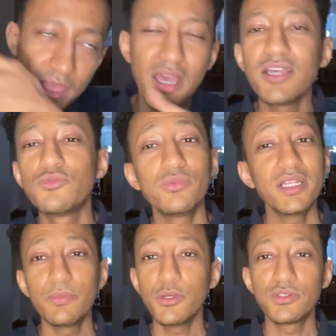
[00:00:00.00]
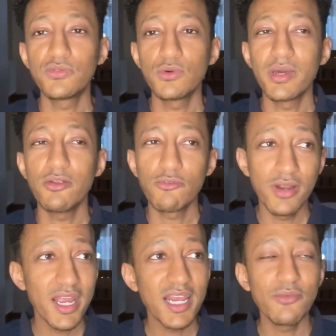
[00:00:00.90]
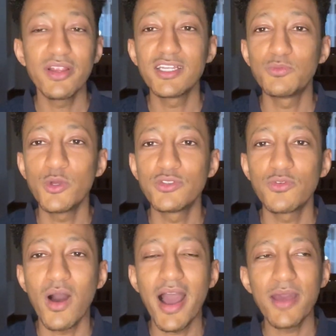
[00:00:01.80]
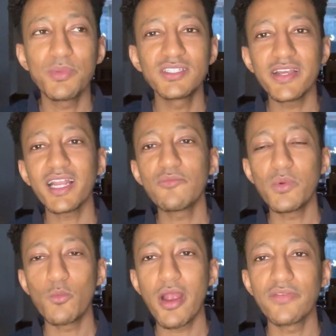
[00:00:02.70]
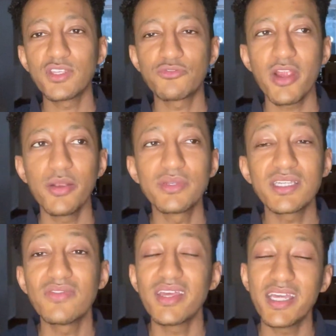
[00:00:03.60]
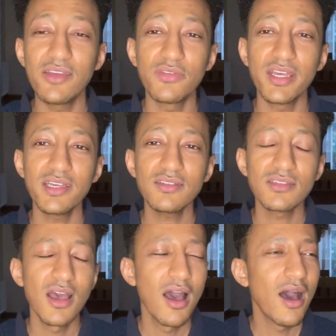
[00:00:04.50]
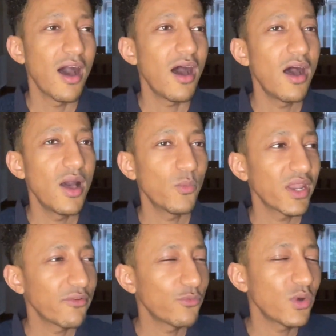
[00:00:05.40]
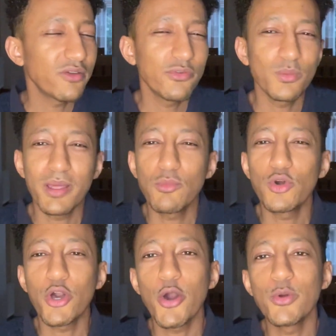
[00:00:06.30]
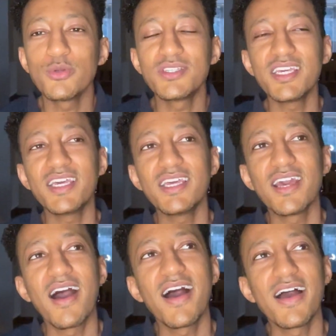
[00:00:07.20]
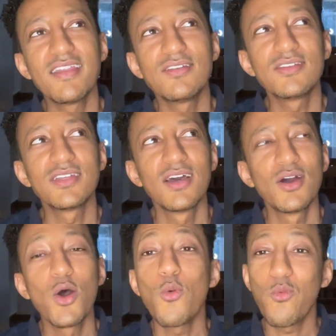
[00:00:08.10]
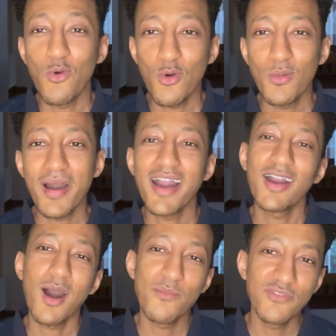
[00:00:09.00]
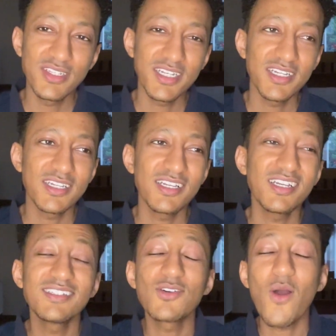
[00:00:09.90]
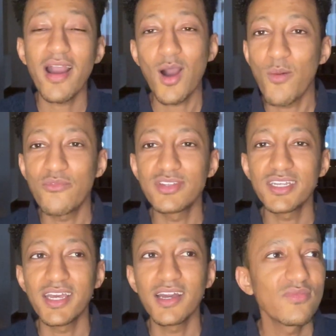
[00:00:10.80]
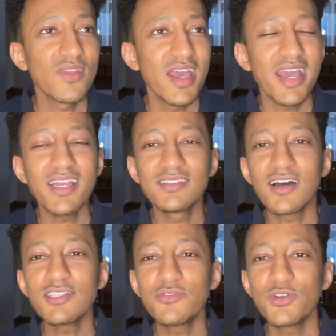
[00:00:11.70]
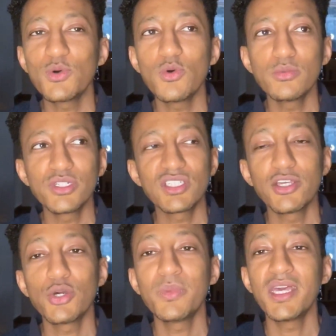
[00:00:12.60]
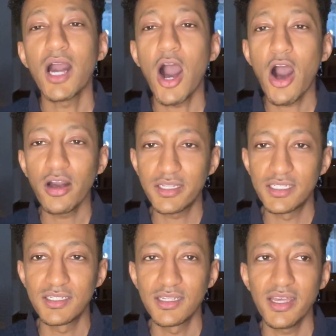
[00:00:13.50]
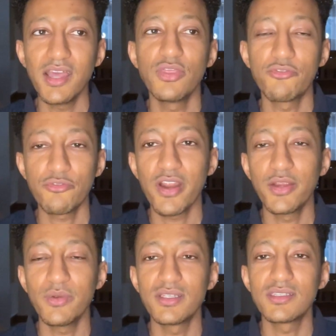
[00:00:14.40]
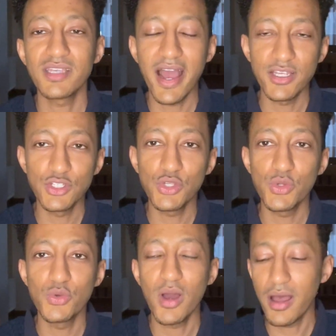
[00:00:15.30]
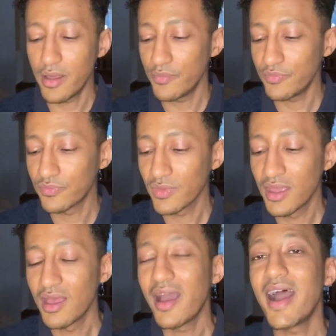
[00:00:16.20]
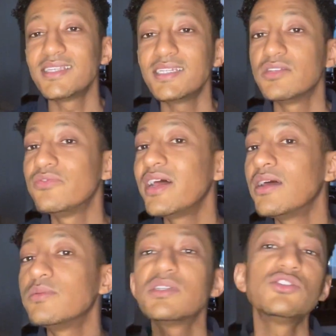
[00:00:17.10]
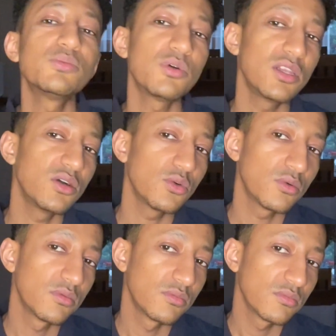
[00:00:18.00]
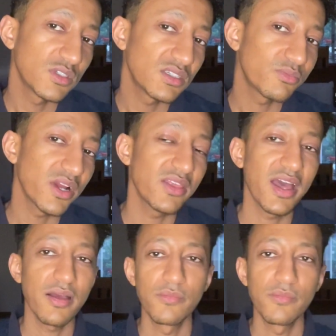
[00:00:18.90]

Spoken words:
It's really beautiful. It really is beautiful. I particularly have been wearing this fragrance in the evenings when I want to feel a bit more cozy and warm and comforted. It is quite comforting. It does feel almost like you're being hugged in the fragrance as it develops. Let's just put a little spray there.